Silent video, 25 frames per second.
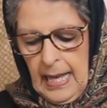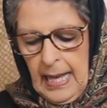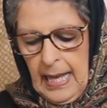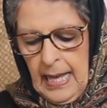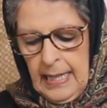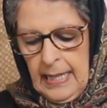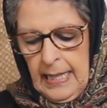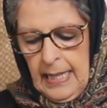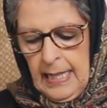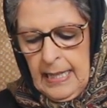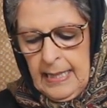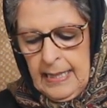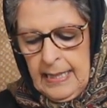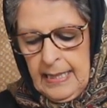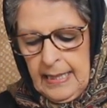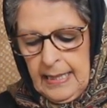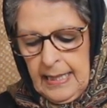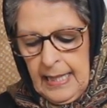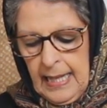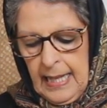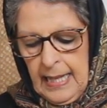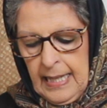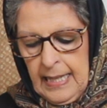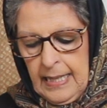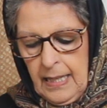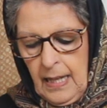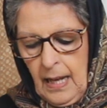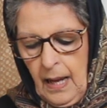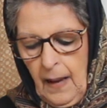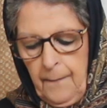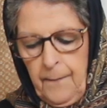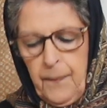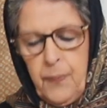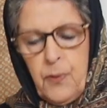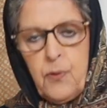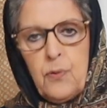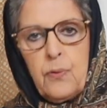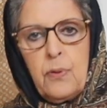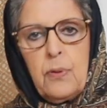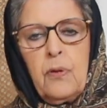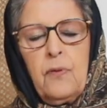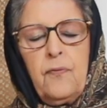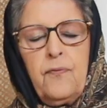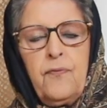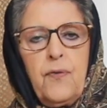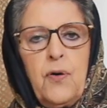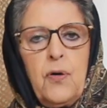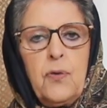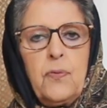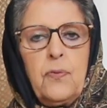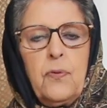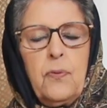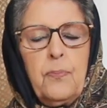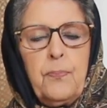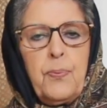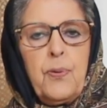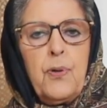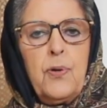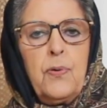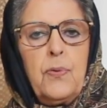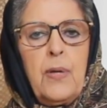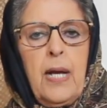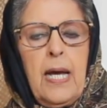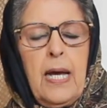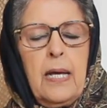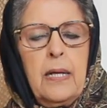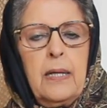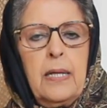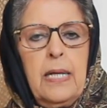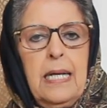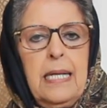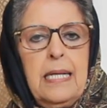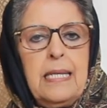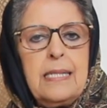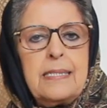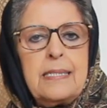and indicate a plural pronoun